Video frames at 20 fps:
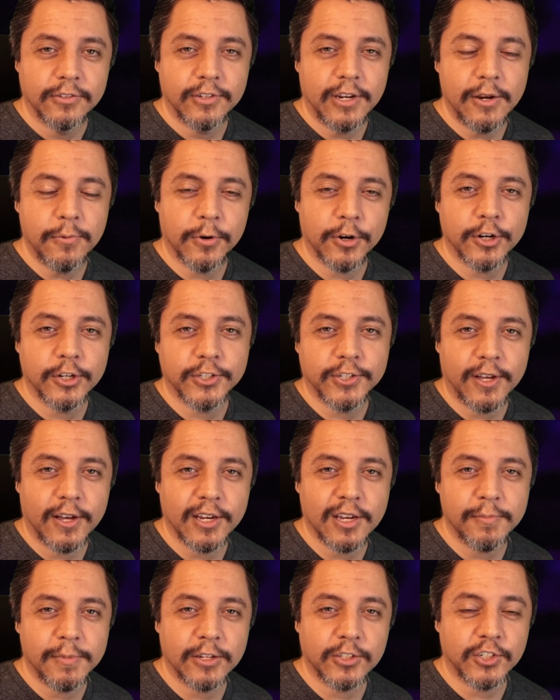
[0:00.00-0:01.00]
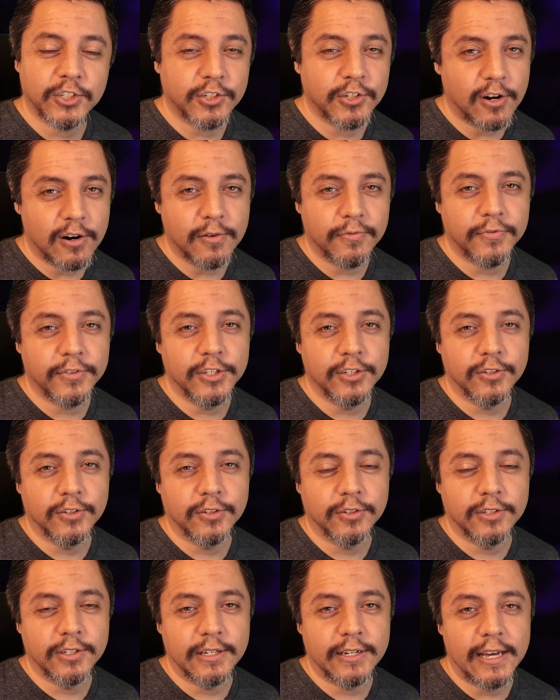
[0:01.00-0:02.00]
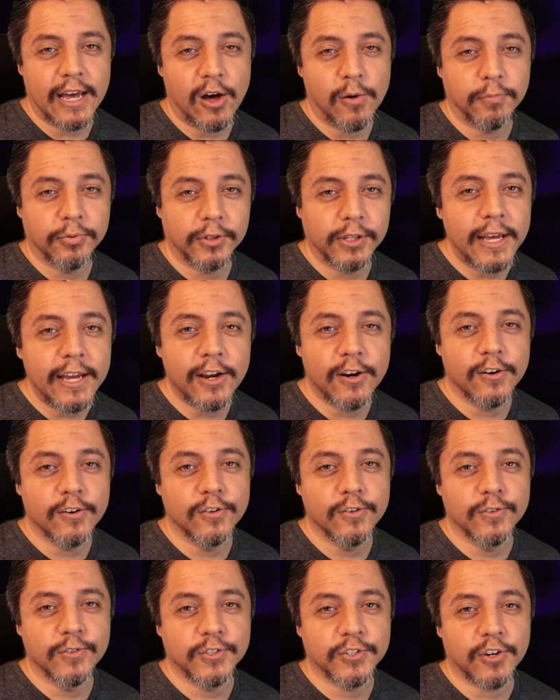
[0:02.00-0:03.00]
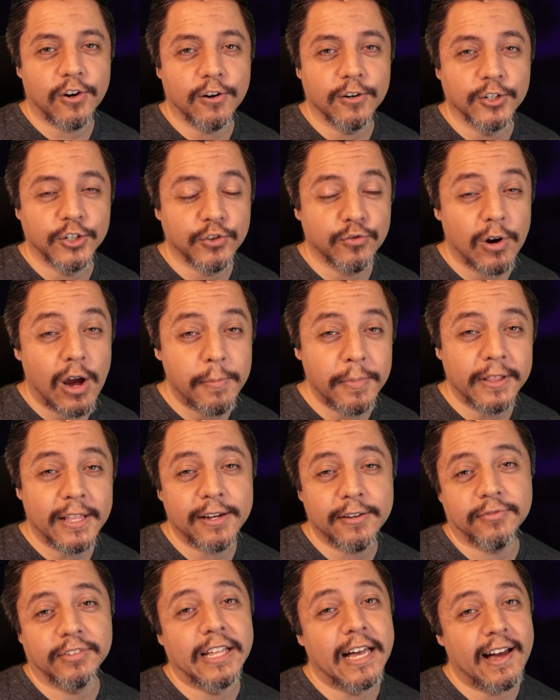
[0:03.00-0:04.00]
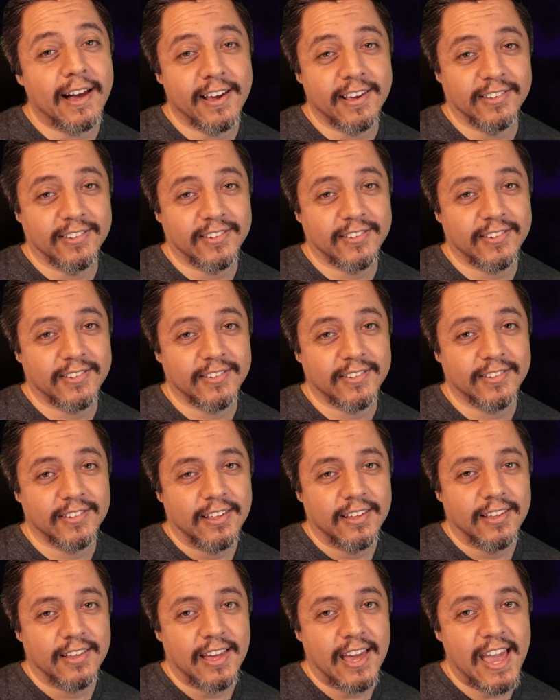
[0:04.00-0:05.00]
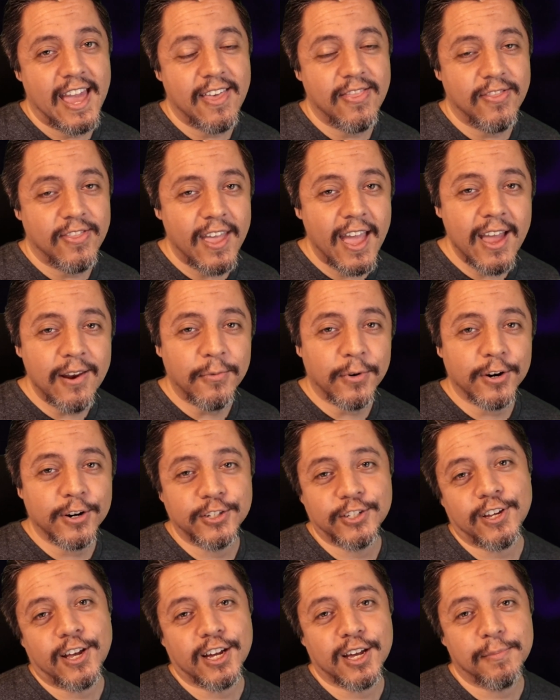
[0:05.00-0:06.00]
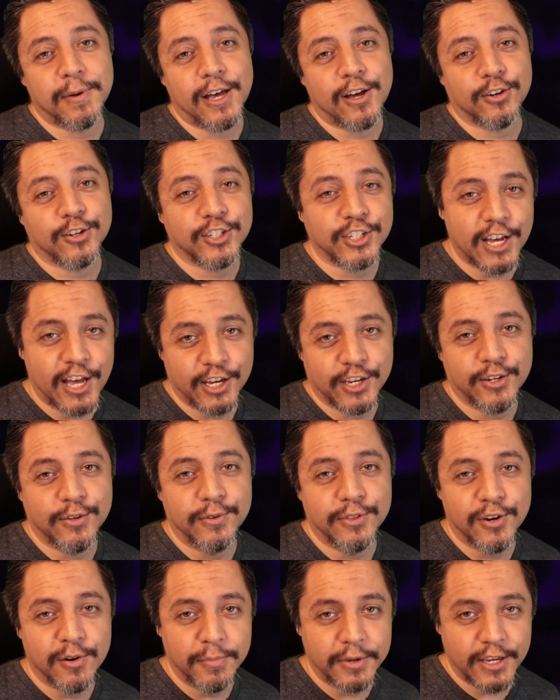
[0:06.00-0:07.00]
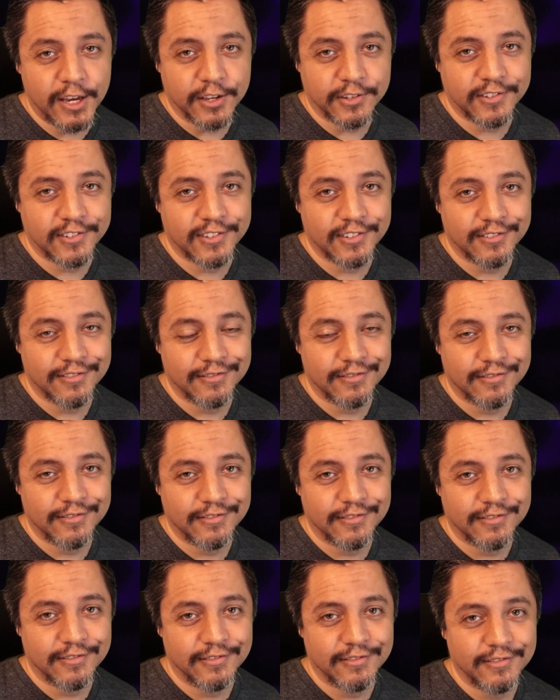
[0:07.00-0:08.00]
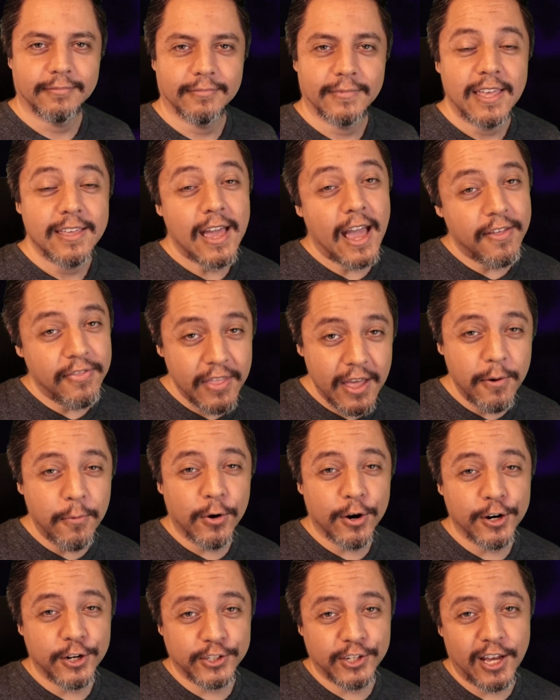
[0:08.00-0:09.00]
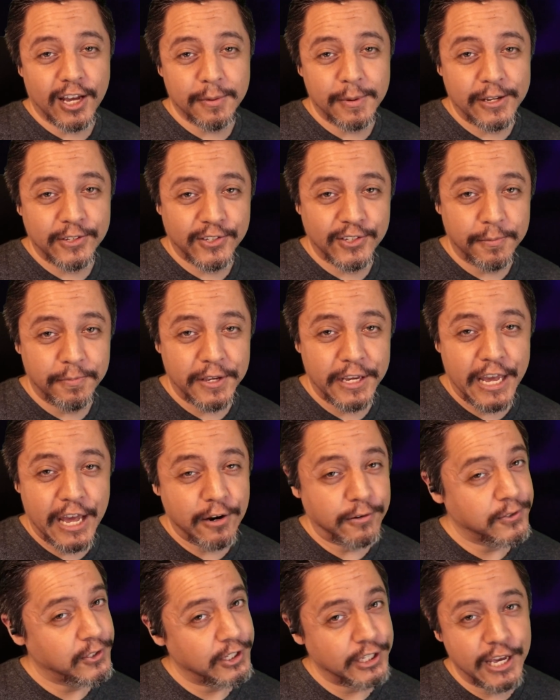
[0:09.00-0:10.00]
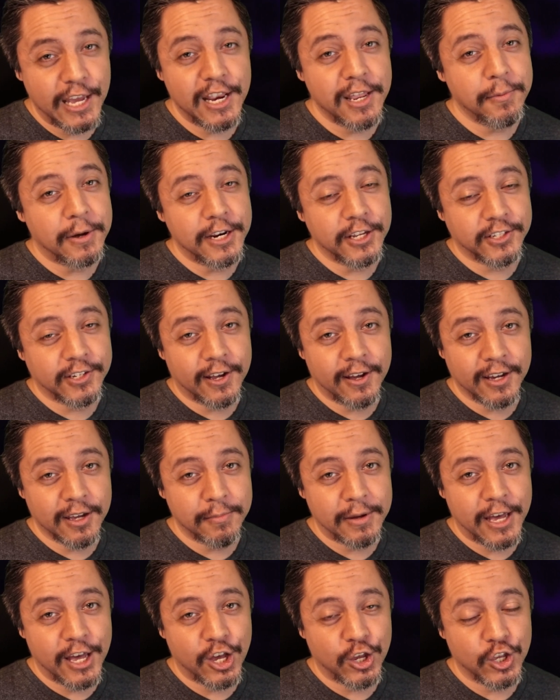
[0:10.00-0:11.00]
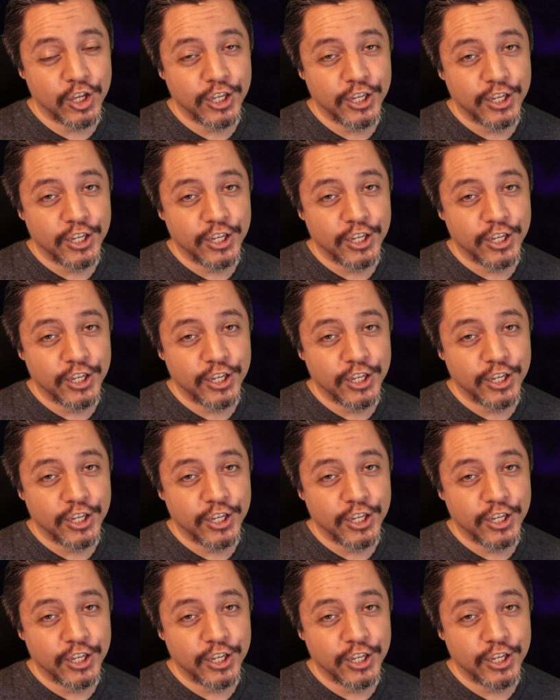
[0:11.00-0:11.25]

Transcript: Today we're going to talk about Starfield and how players are dropping like flies. And then we're going to talk about Kotaku and their BS. And then we're going to talk about something I don't see anybody talk about.